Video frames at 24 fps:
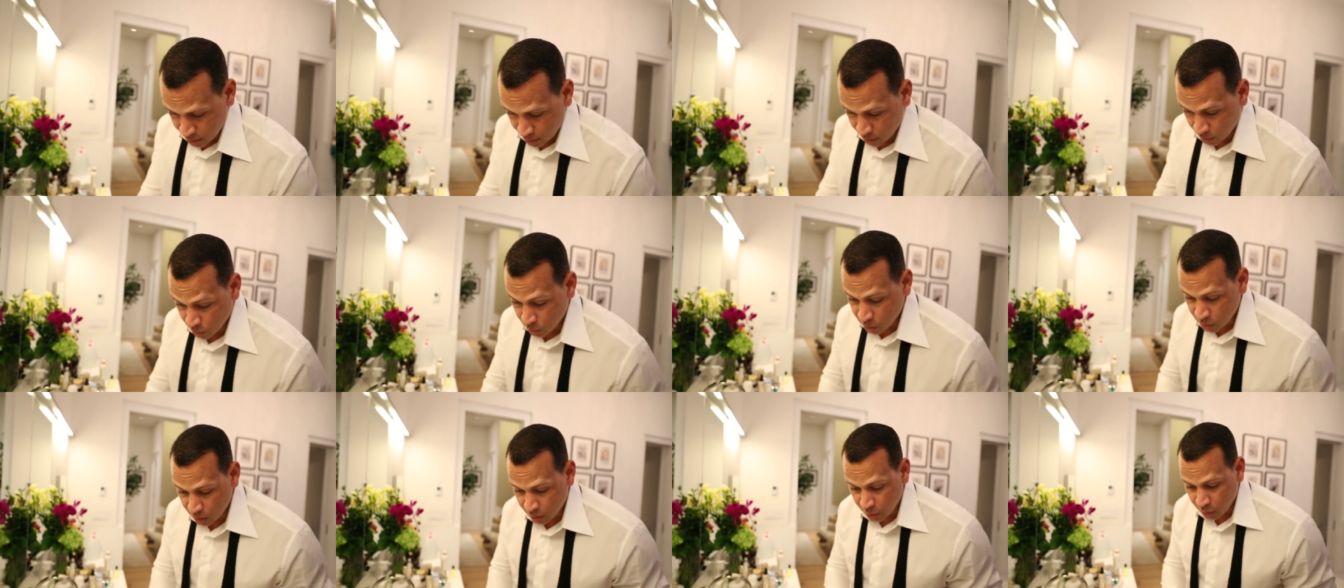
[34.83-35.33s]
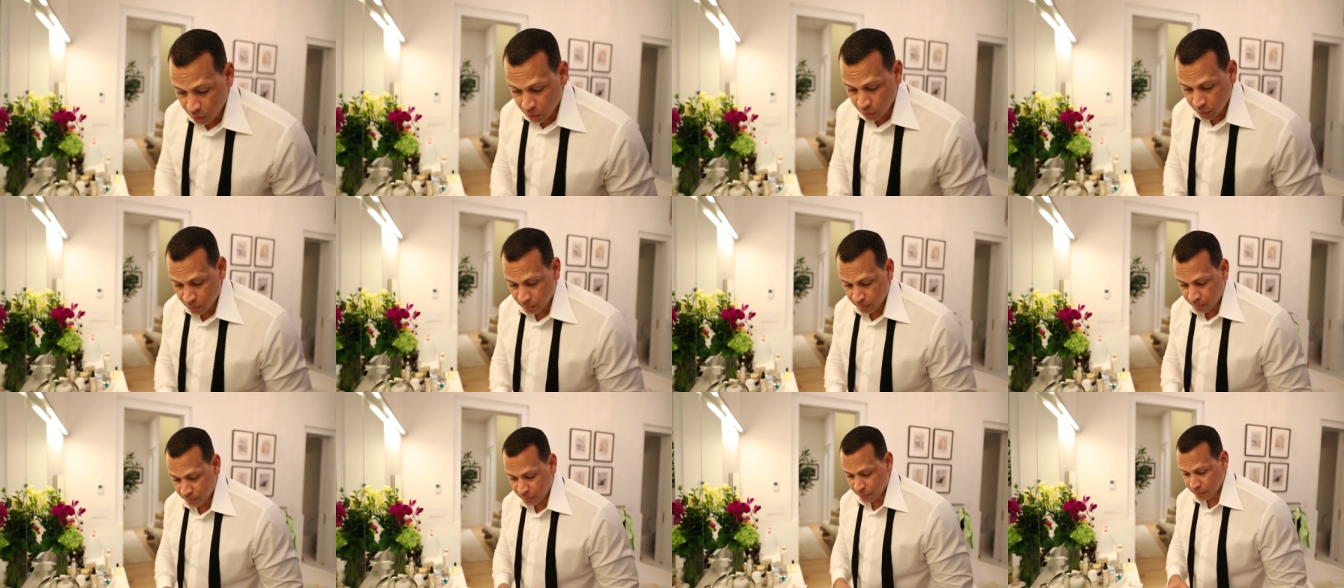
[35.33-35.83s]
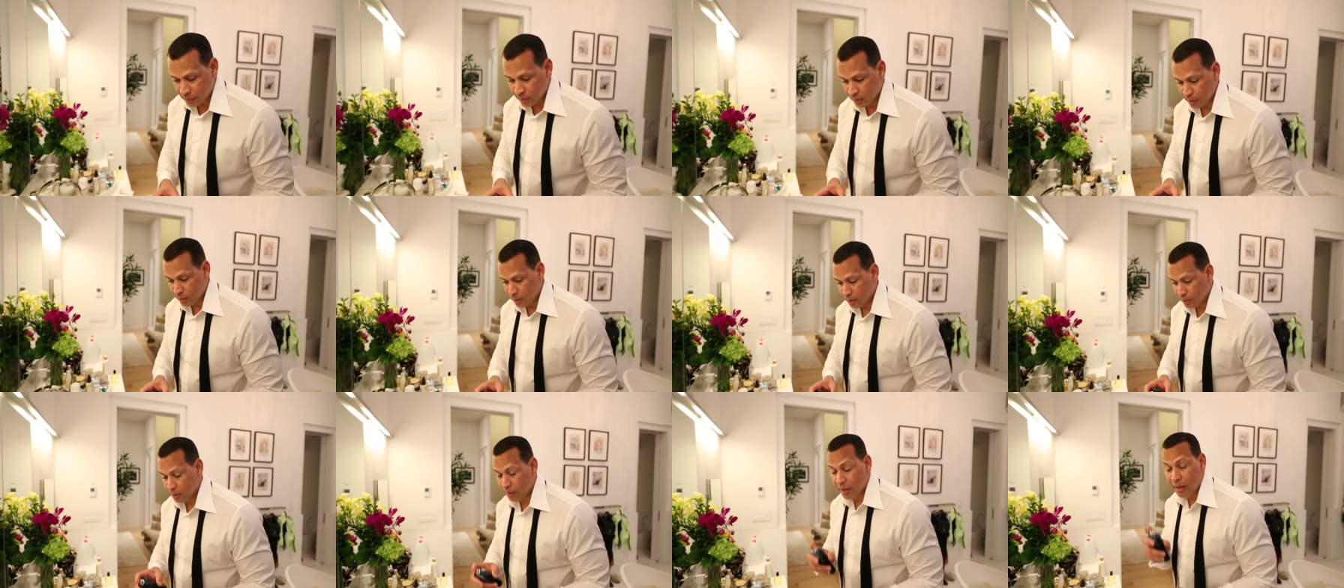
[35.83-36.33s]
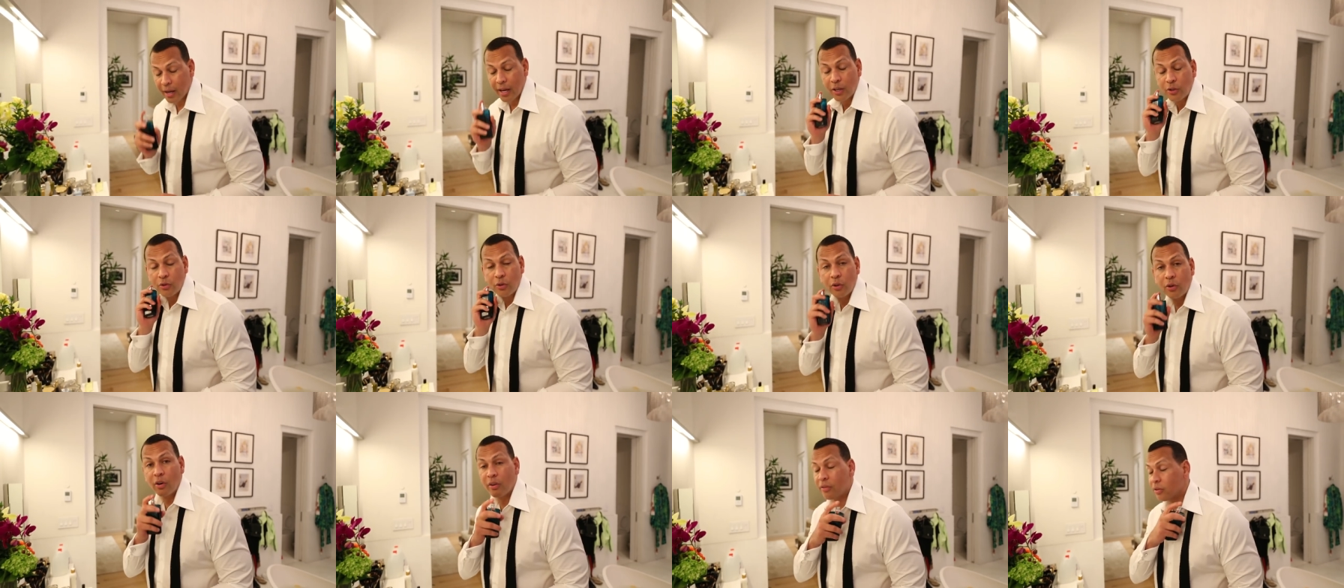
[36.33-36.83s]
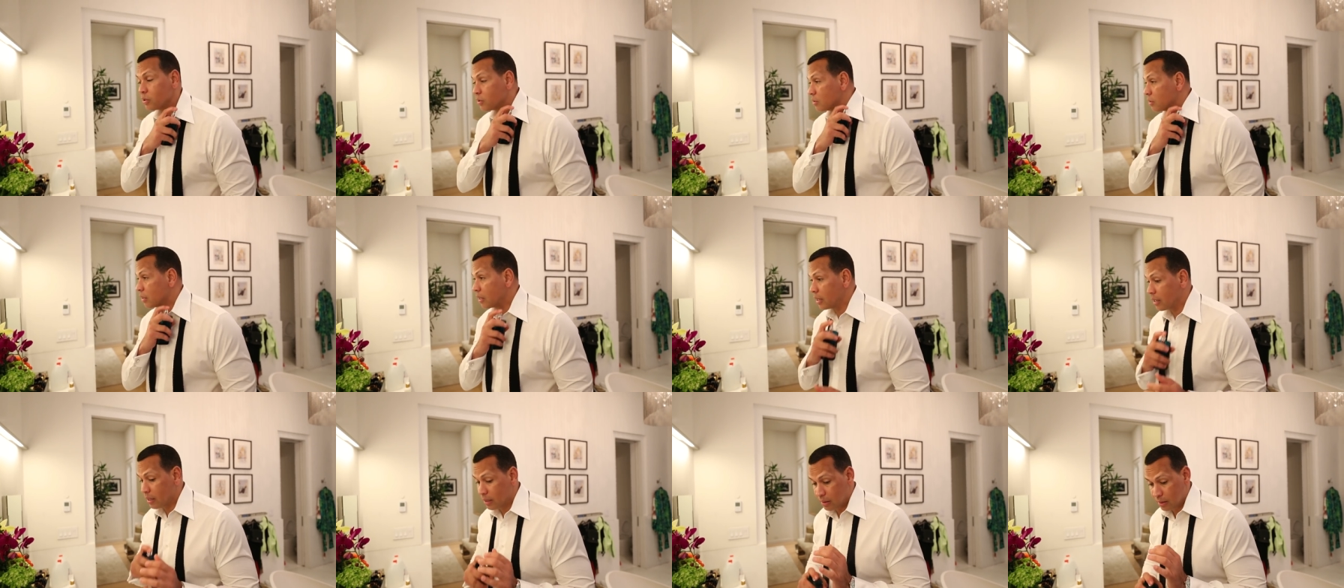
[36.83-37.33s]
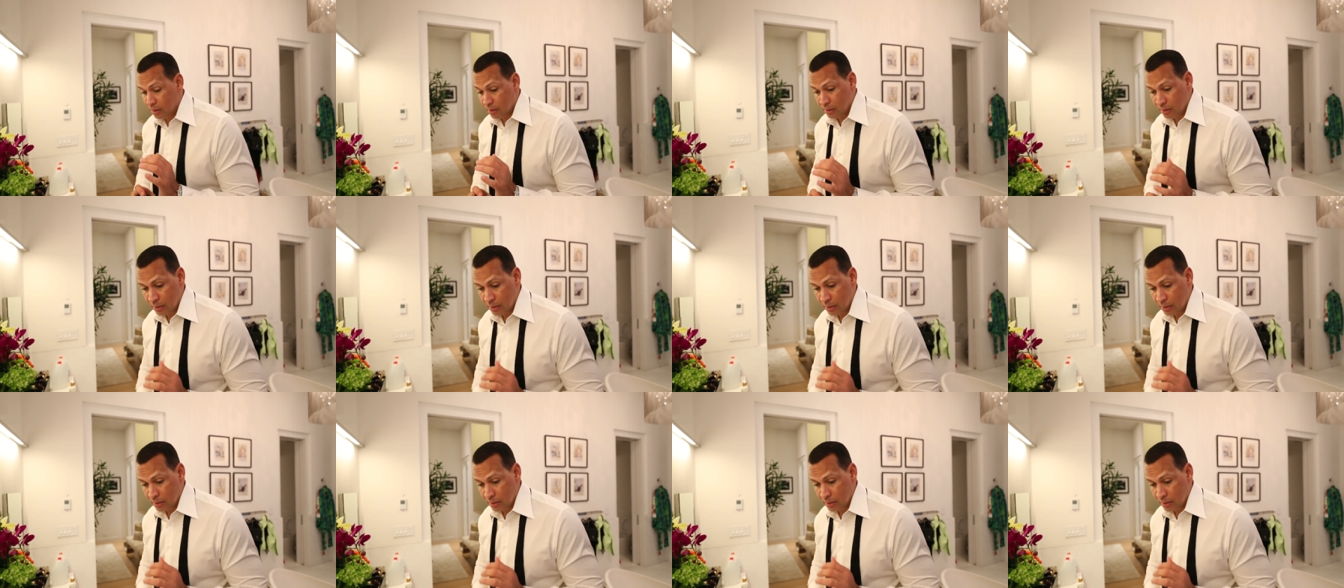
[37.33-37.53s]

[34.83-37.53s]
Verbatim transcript: She was a little extra nervous today.